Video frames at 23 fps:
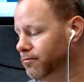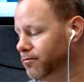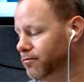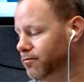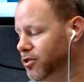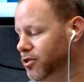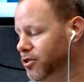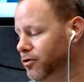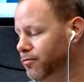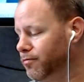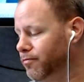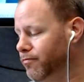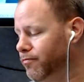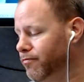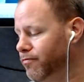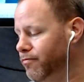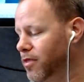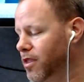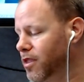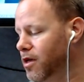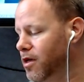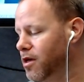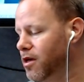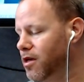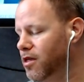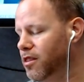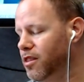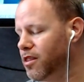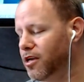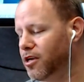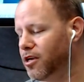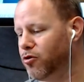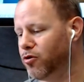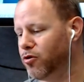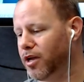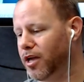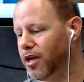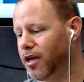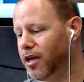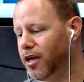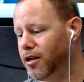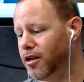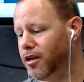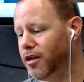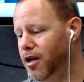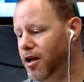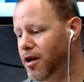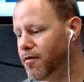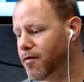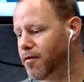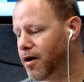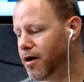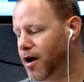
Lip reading: So thank you again.